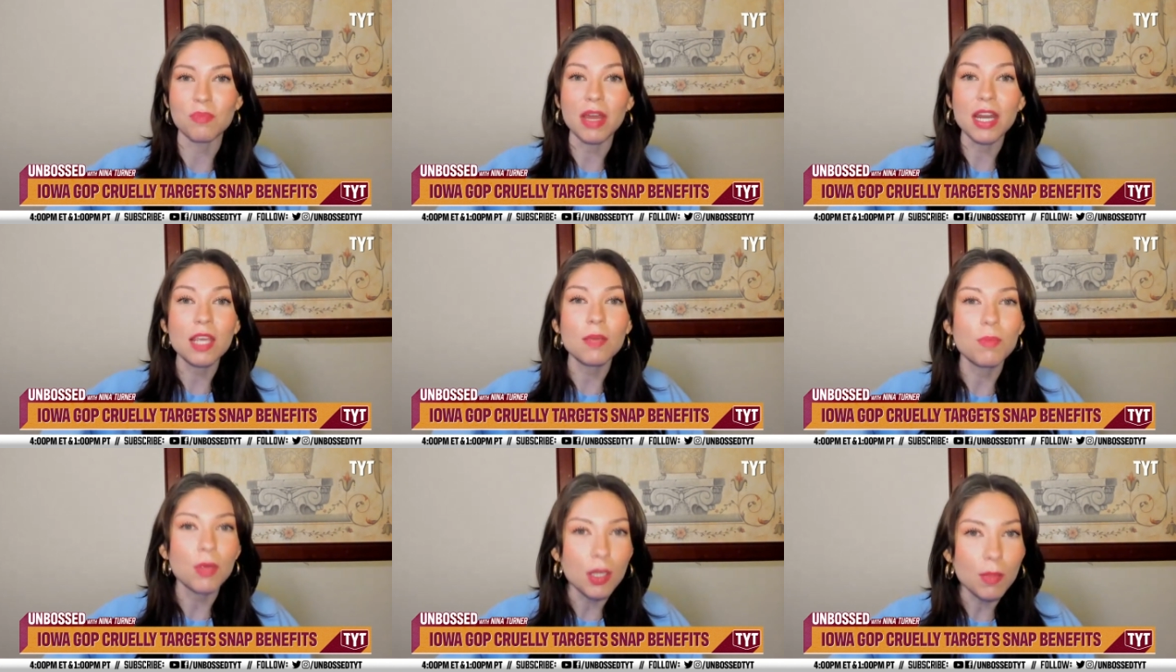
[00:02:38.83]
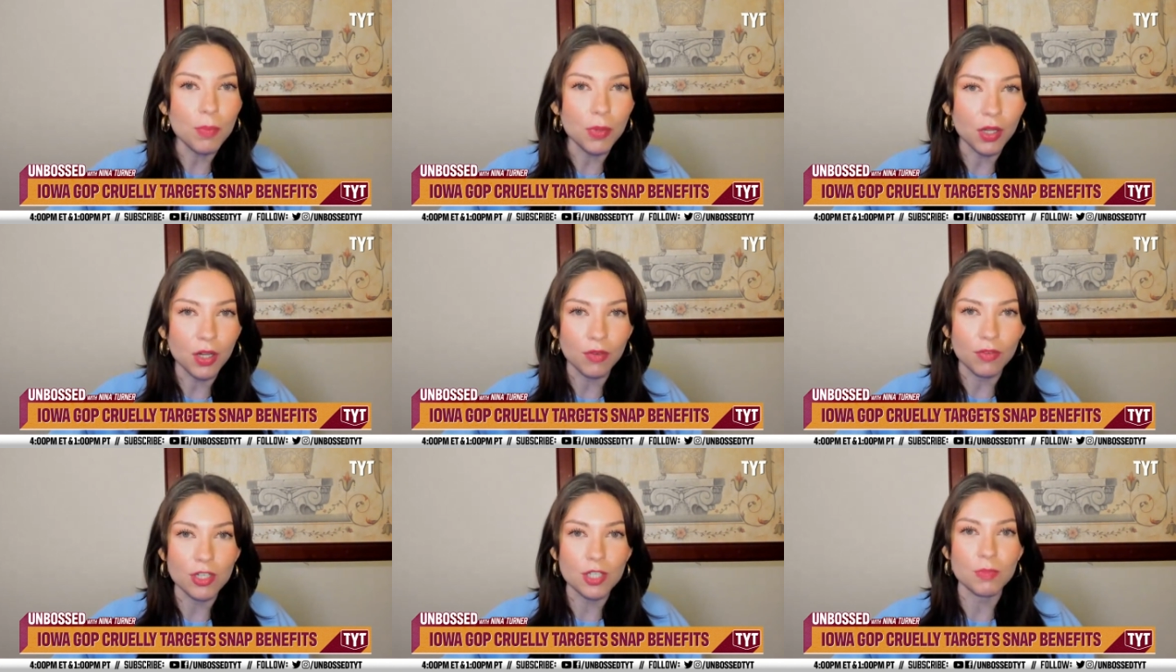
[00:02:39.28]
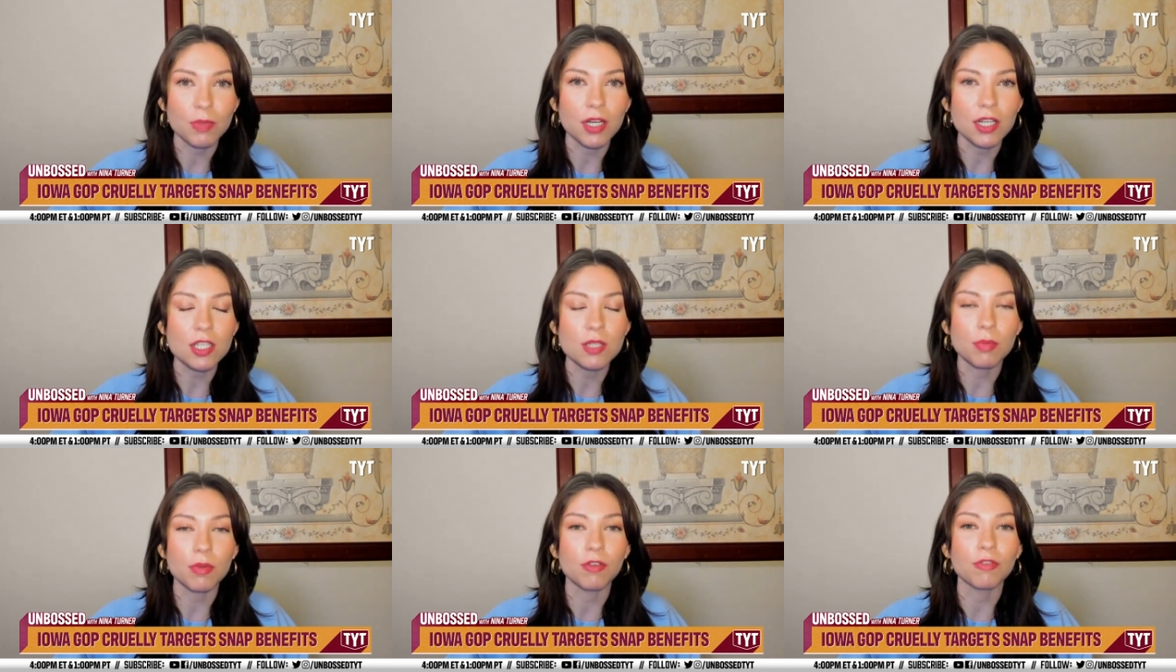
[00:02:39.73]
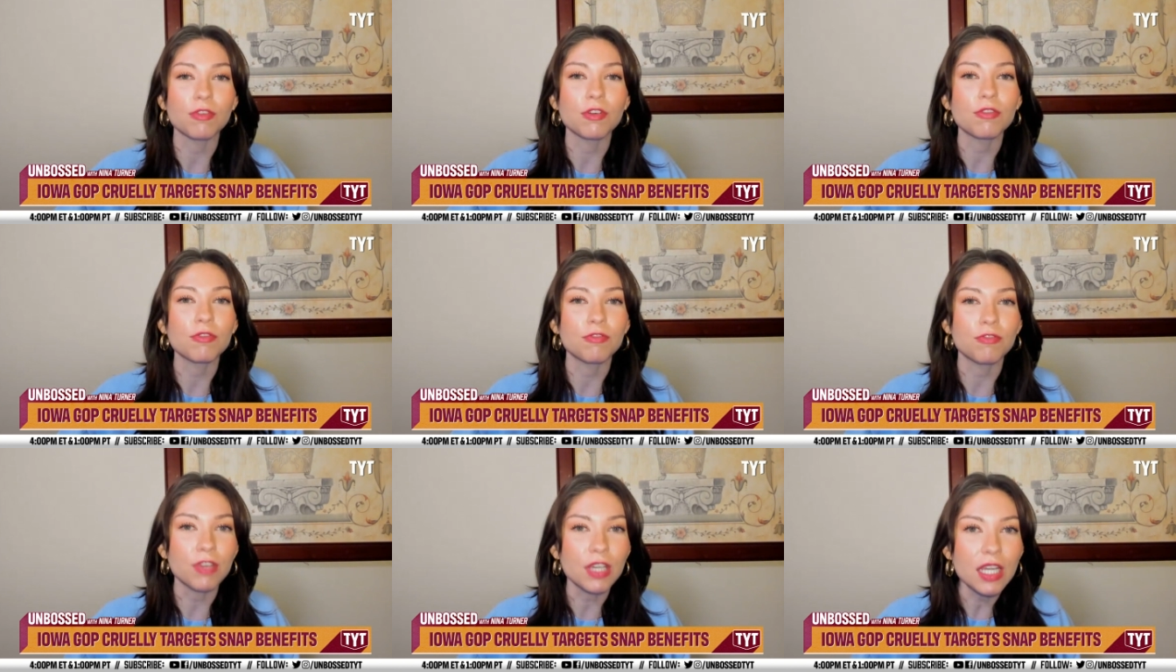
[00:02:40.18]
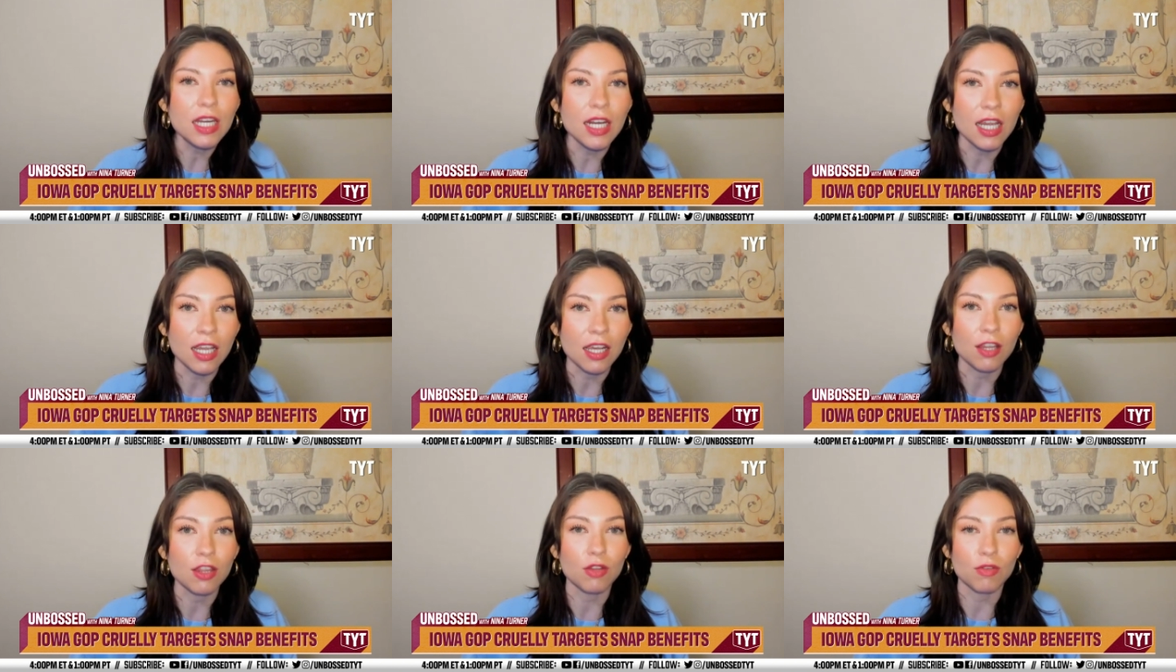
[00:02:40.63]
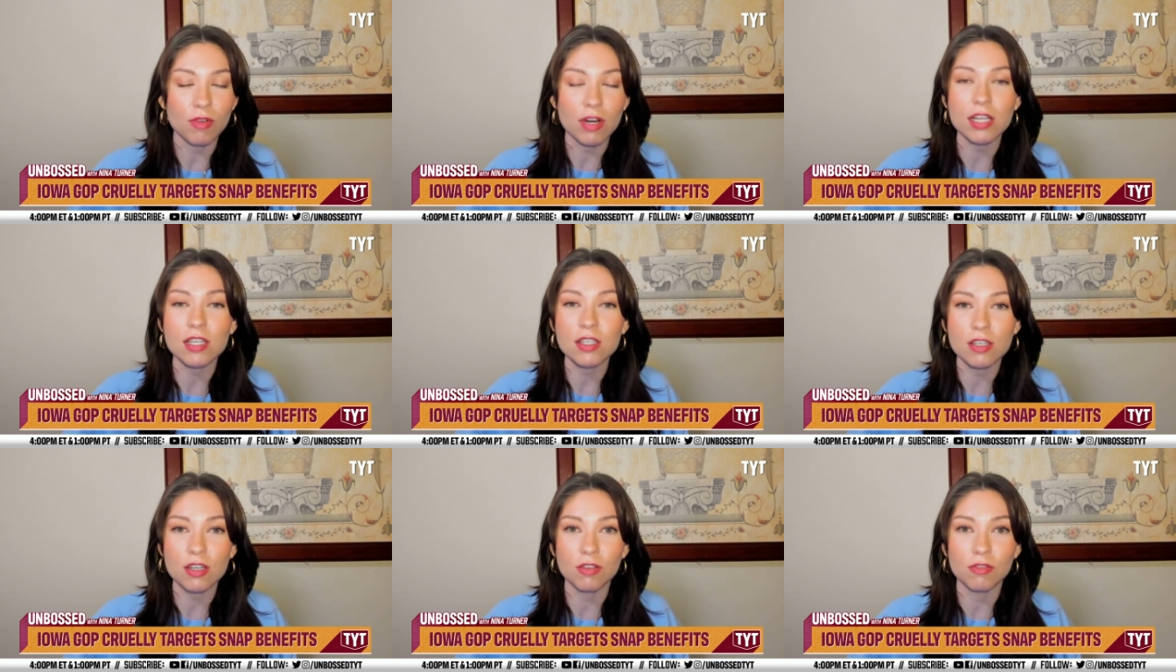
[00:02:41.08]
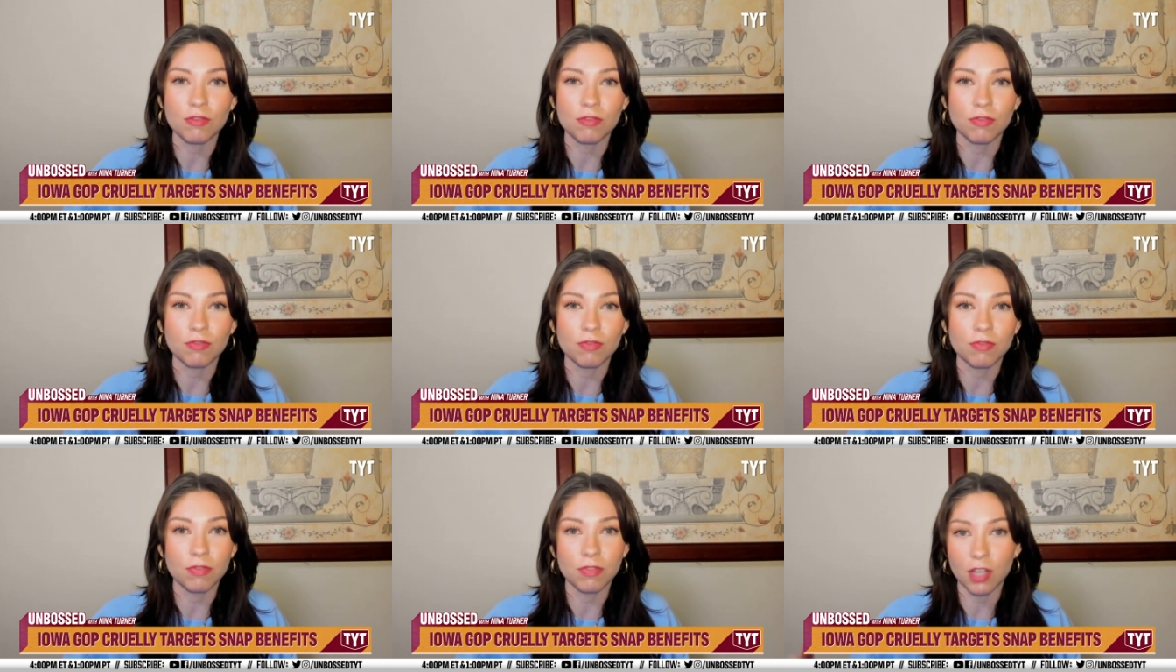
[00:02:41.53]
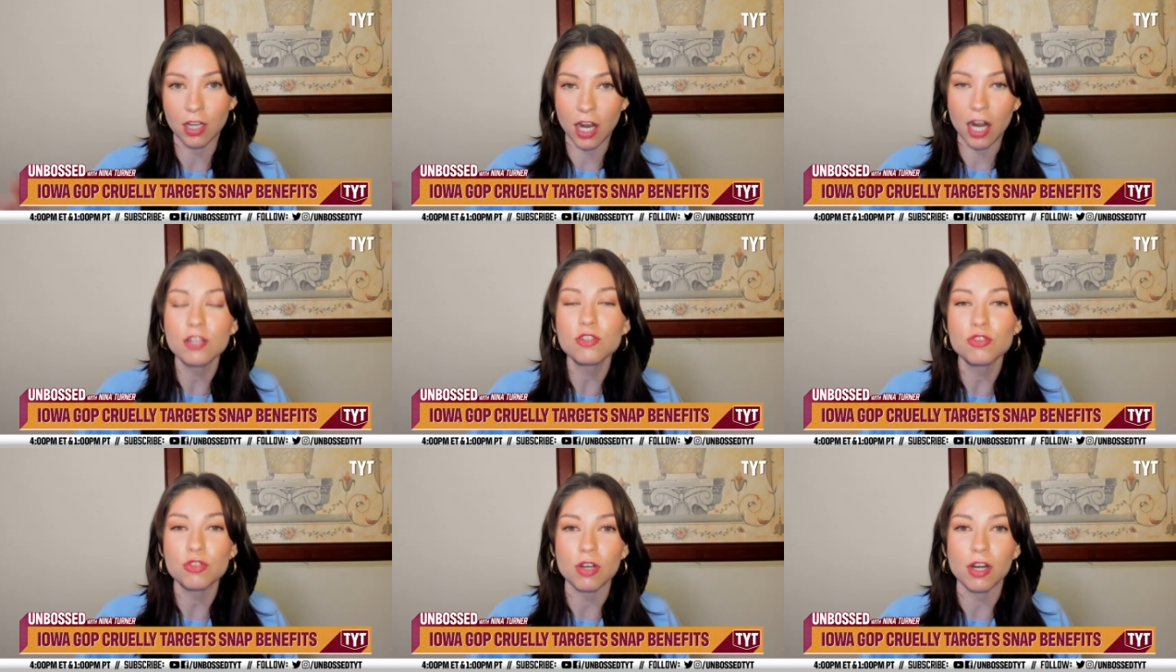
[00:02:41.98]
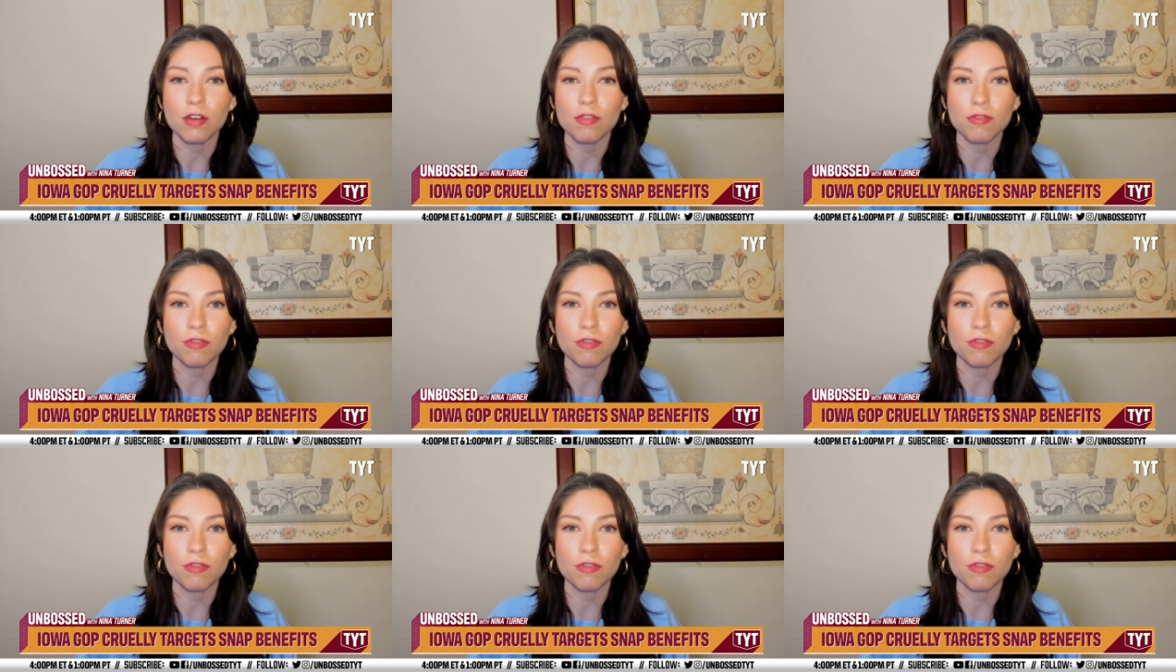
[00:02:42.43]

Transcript: many people are responsible for feeding the rest of the country,